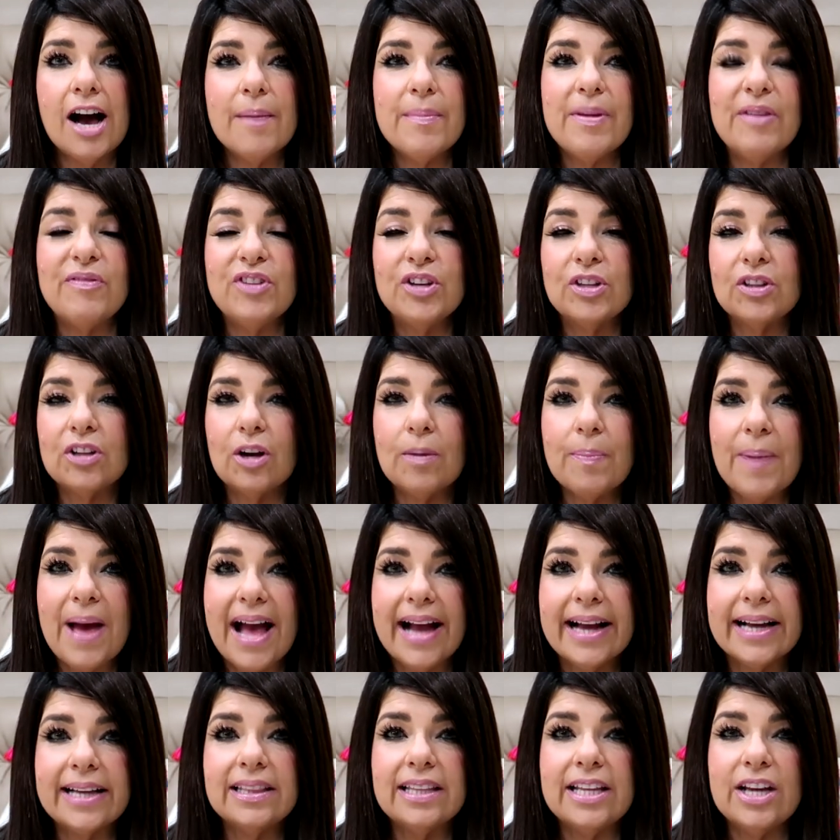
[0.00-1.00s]
If you look
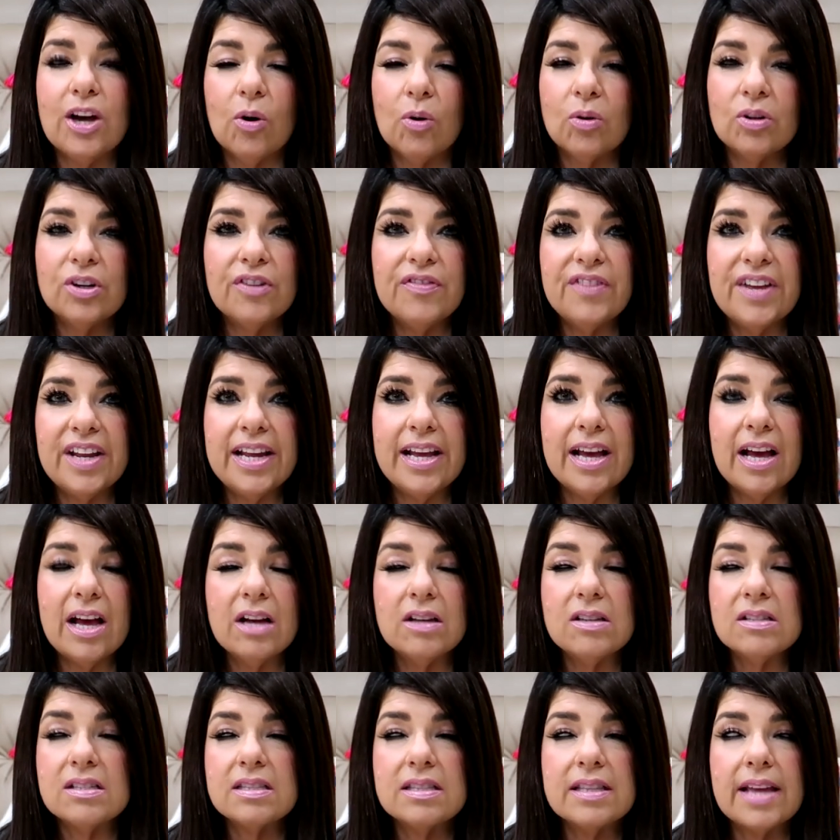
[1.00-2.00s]
back at the older
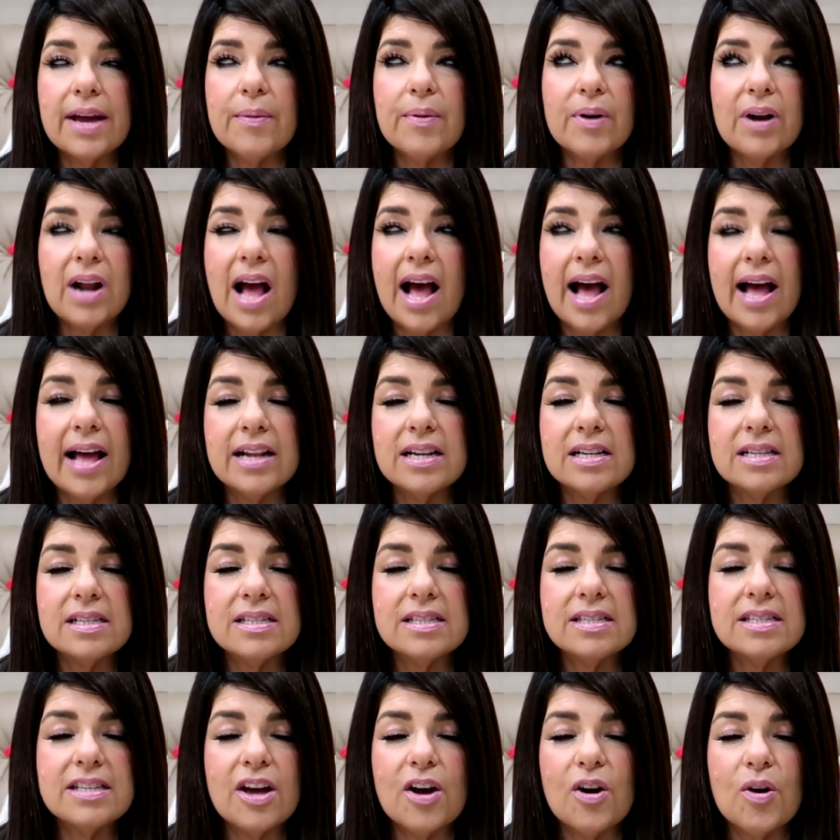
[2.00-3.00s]
videos, they were not
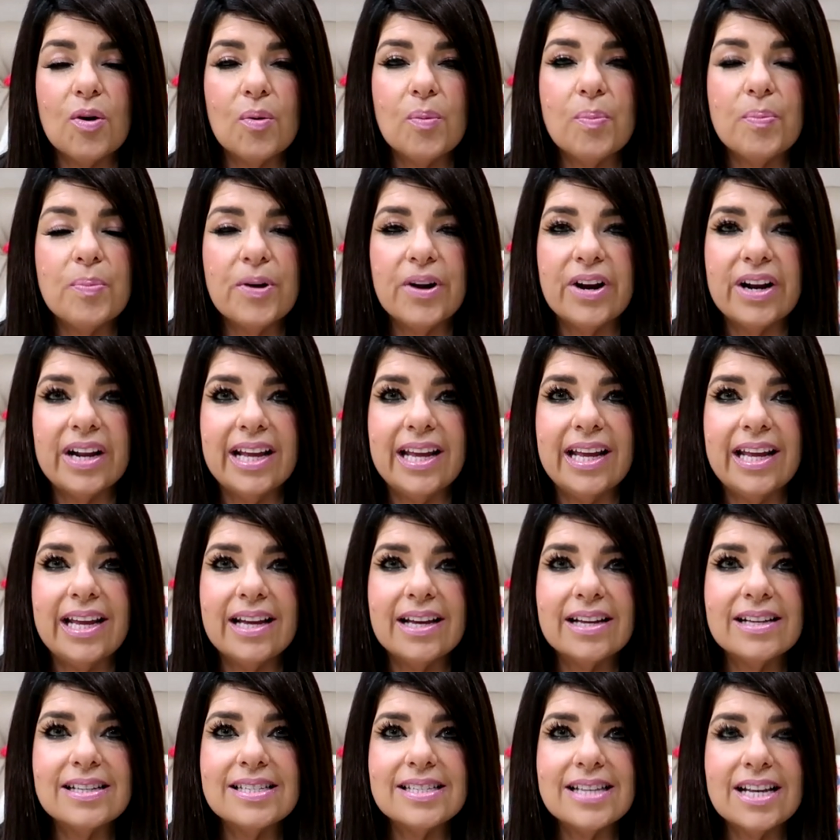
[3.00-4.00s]
so pretty
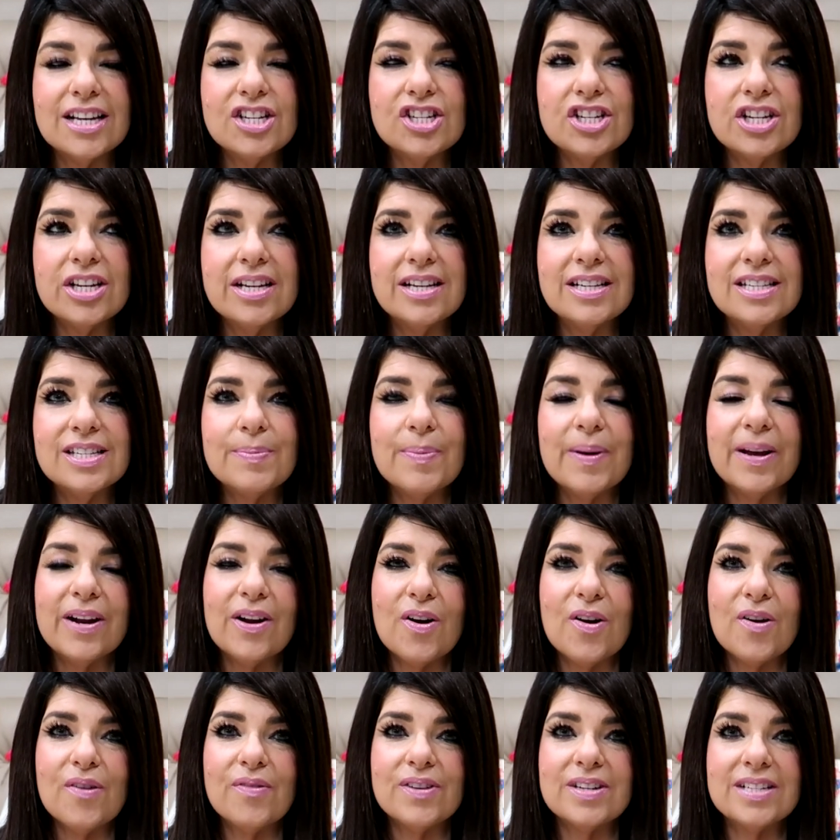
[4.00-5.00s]
extensions, but
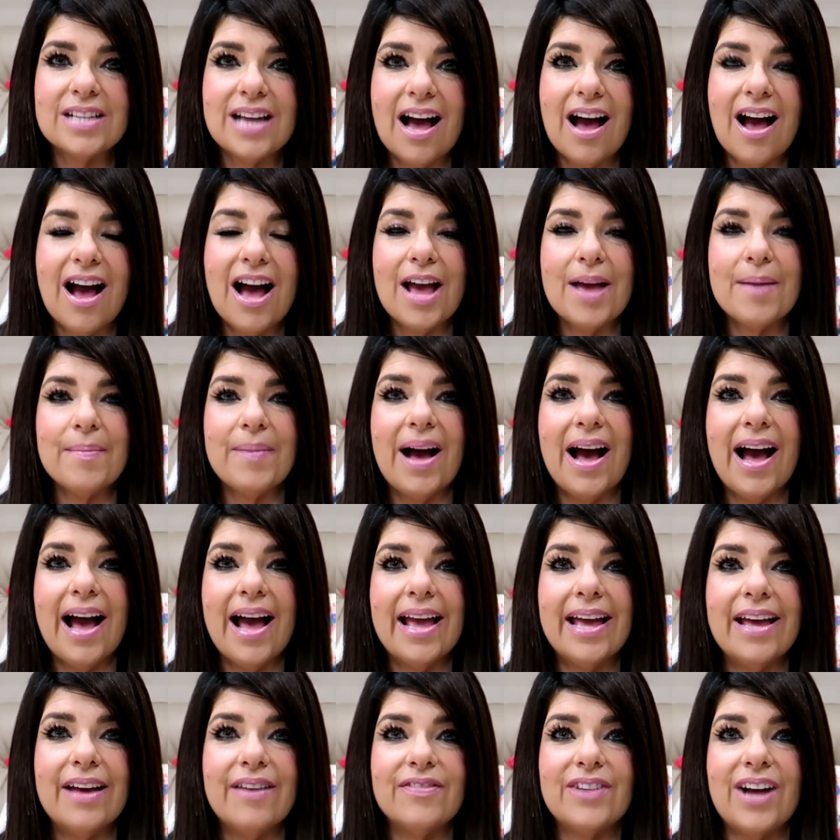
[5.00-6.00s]
over time
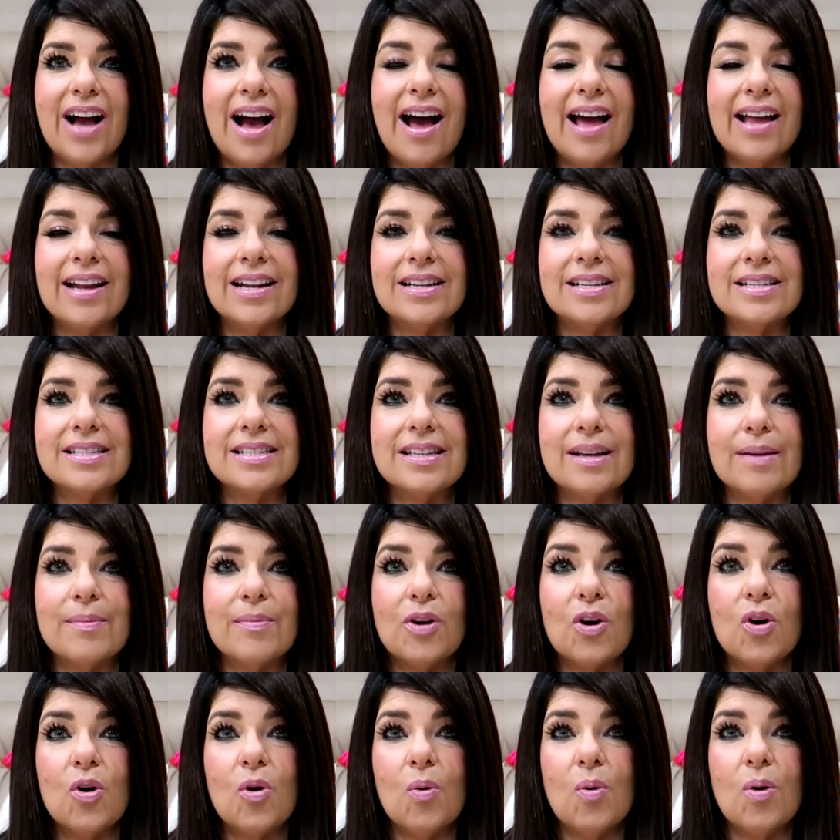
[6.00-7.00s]
I have gotten
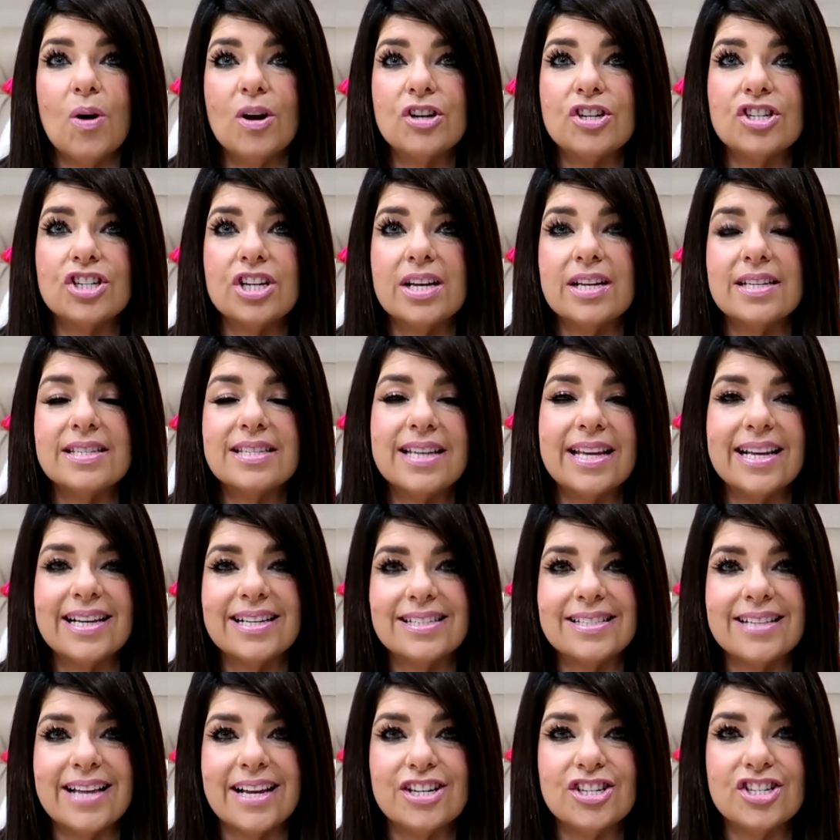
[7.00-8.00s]
some gorgeous
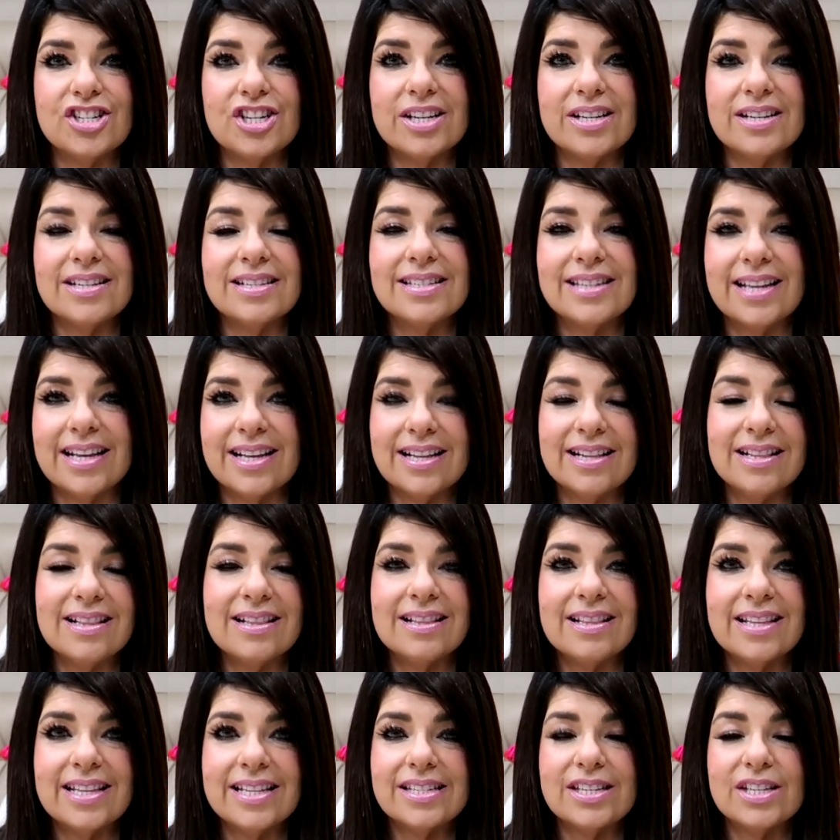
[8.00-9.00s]
extensions,
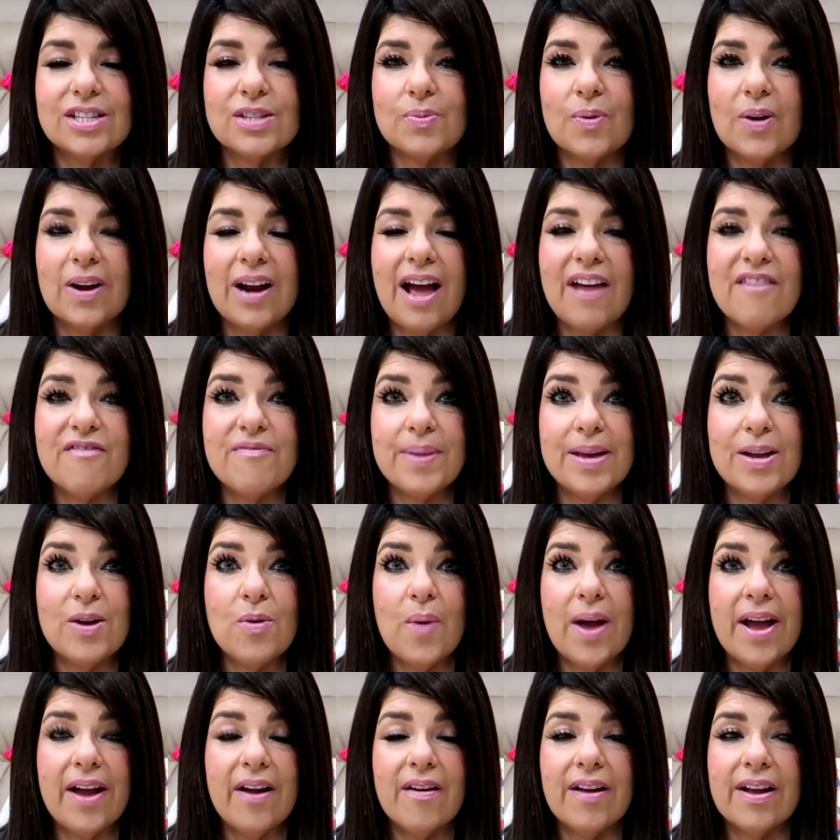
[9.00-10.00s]
and this is what I've been
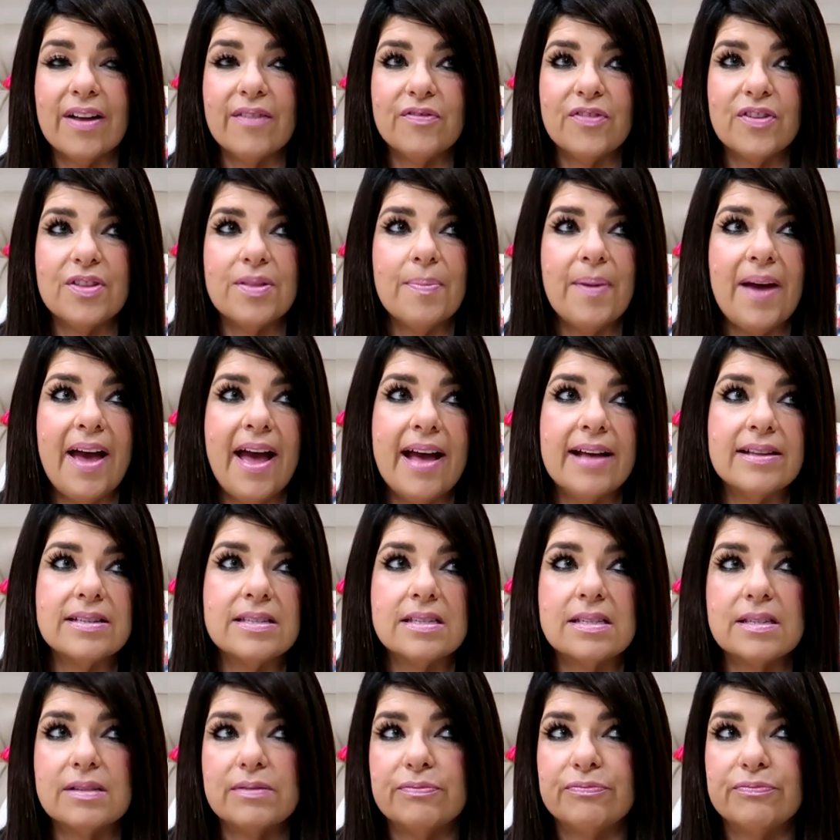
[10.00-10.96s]
wearing for the past